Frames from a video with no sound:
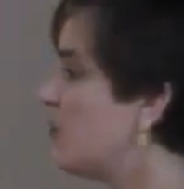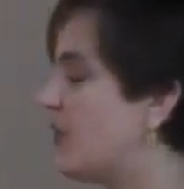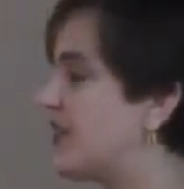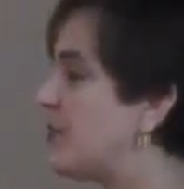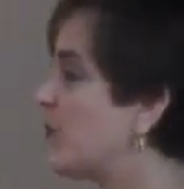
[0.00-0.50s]

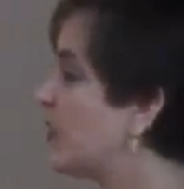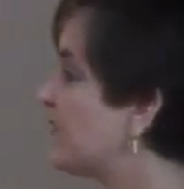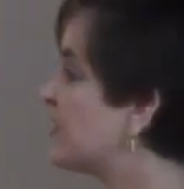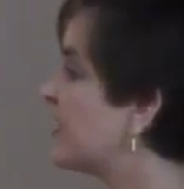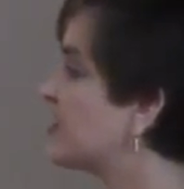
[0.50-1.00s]
What they would
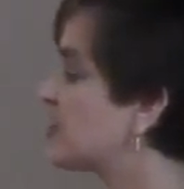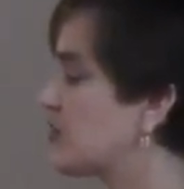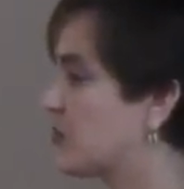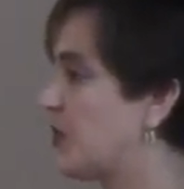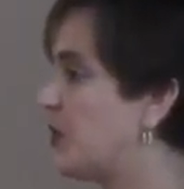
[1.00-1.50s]
have done is
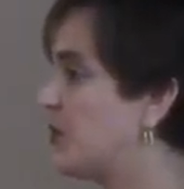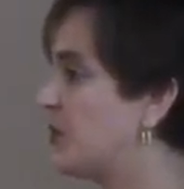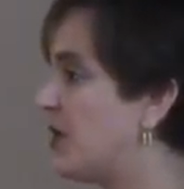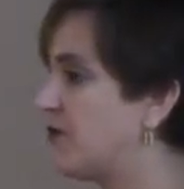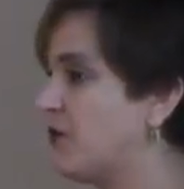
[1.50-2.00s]

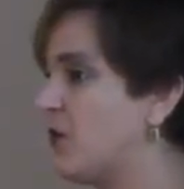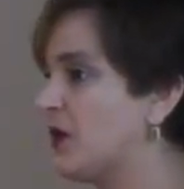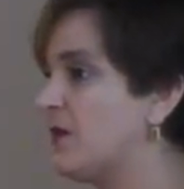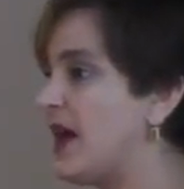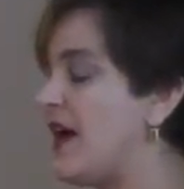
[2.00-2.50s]
thrown a
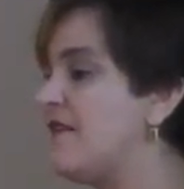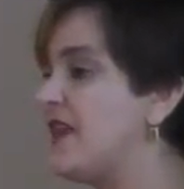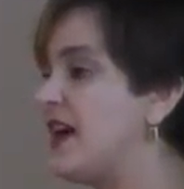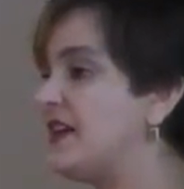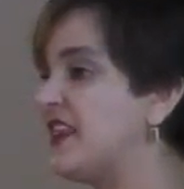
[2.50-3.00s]
form and
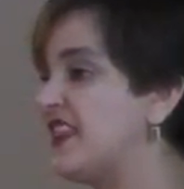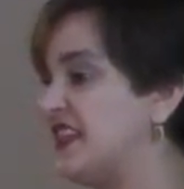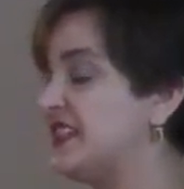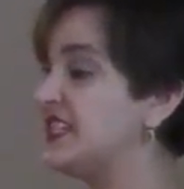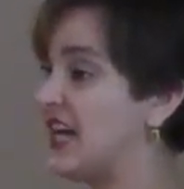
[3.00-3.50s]
then
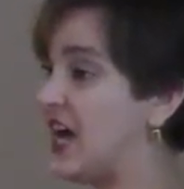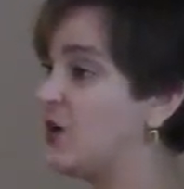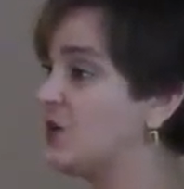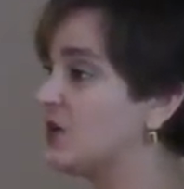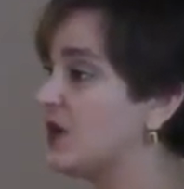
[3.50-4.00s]
thinned it
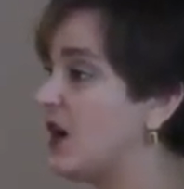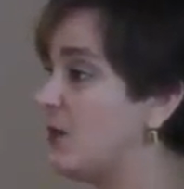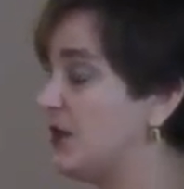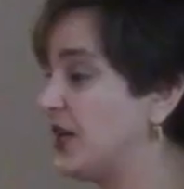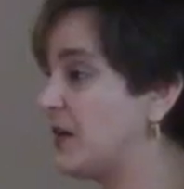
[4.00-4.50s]
out
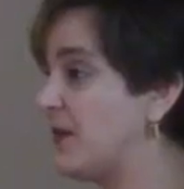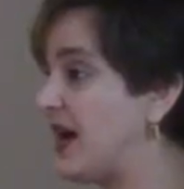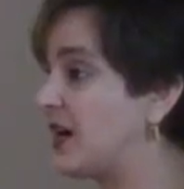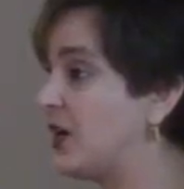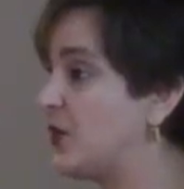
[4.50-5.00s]
putting it
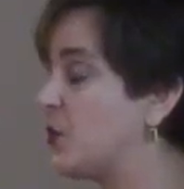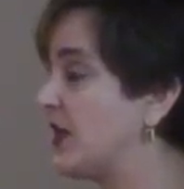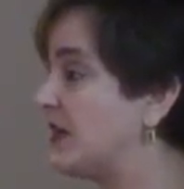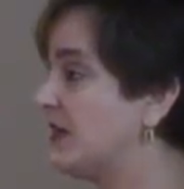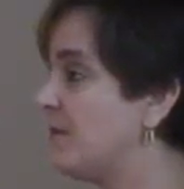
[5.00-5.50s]
back on the
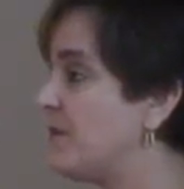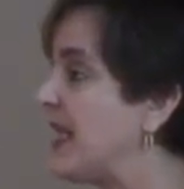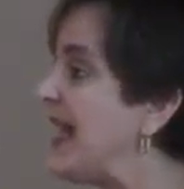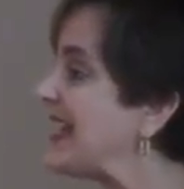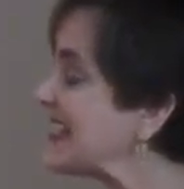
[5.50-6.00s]
wheel,
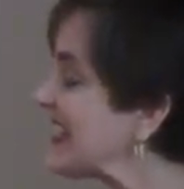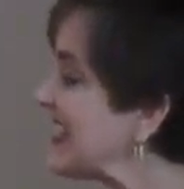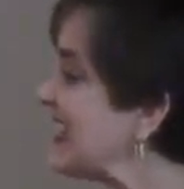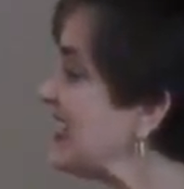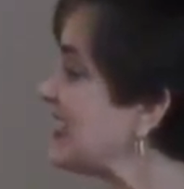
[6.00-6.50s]
and to
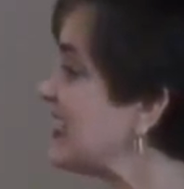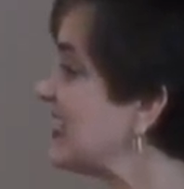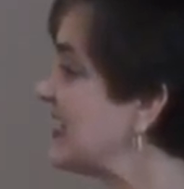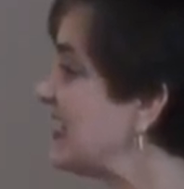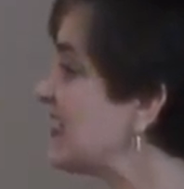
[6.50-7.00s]
thin it to
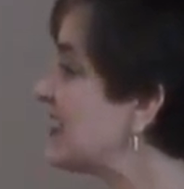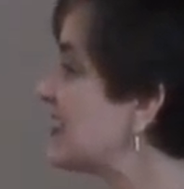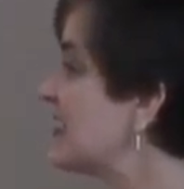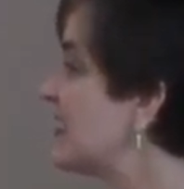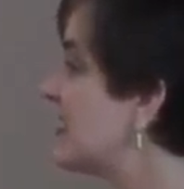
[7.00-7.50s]
this